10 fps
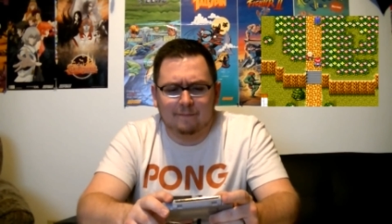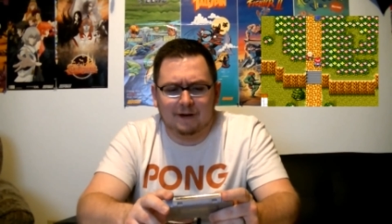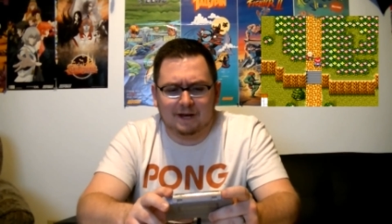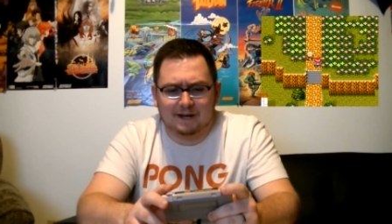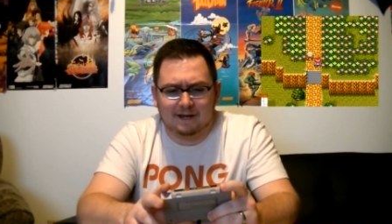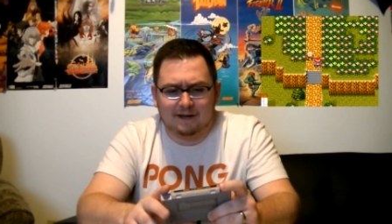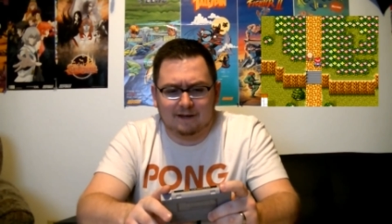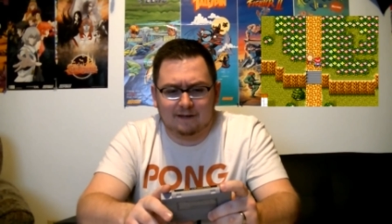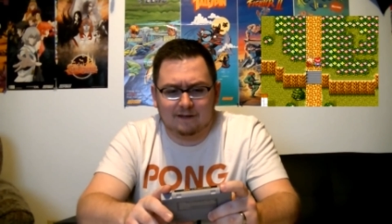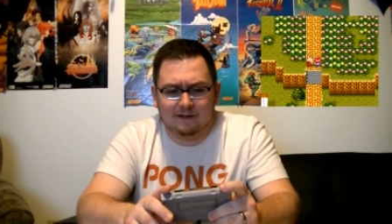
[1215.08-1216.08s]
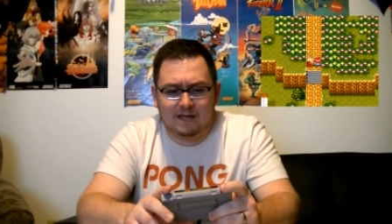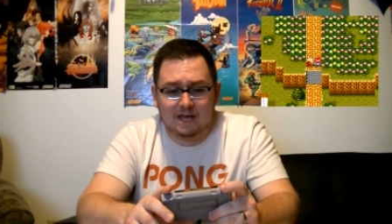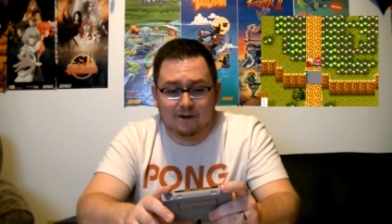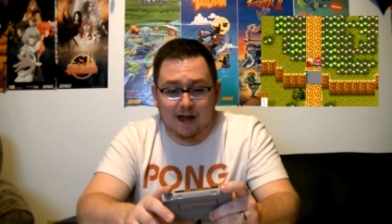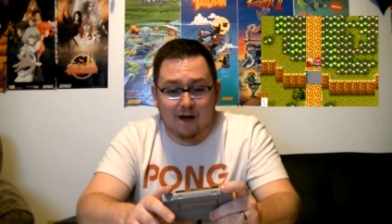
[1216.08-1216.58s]
But uh,
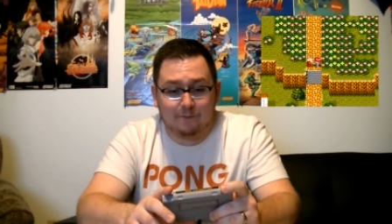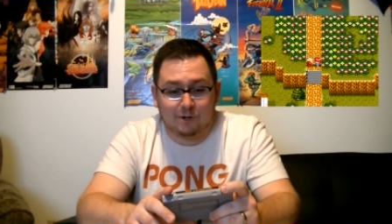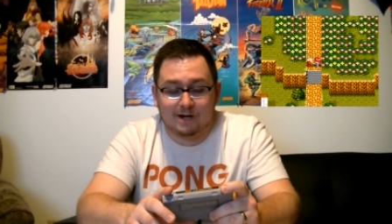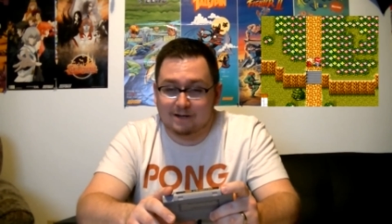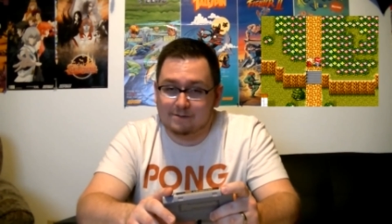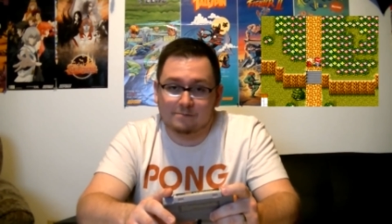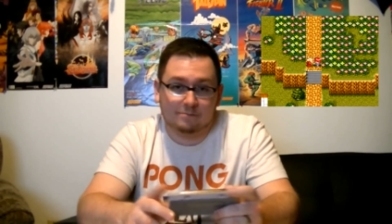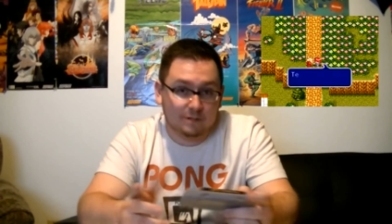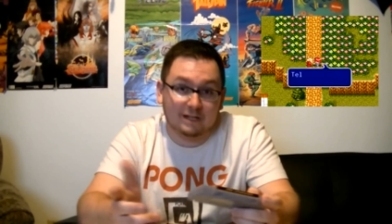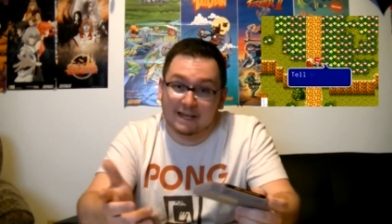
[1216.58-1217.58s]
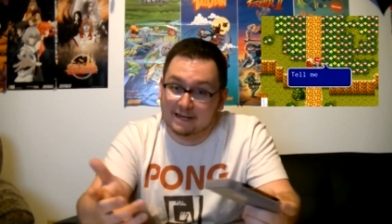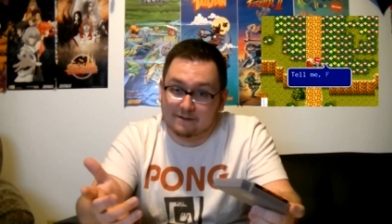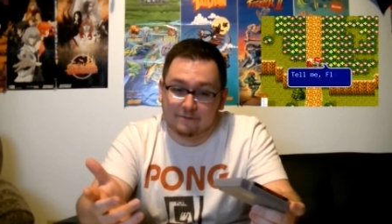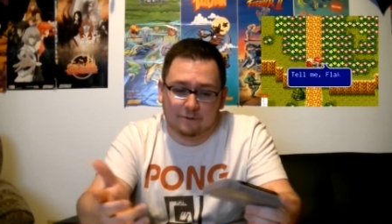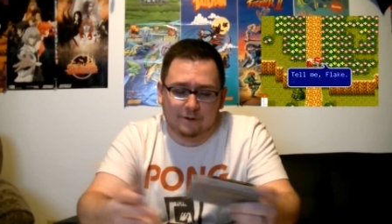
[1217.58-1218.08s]
you know, now I'm trying to
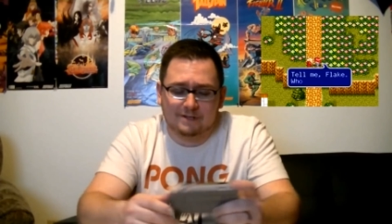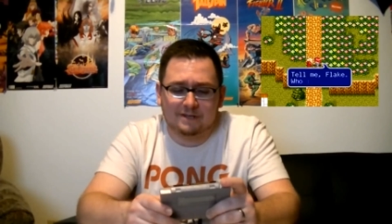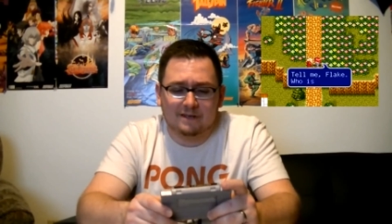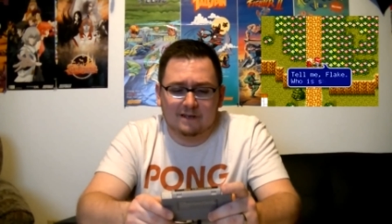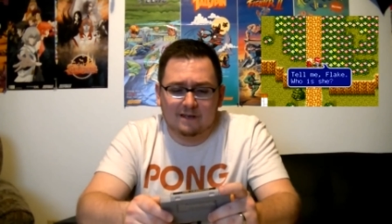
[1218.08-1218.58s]
collect, of course.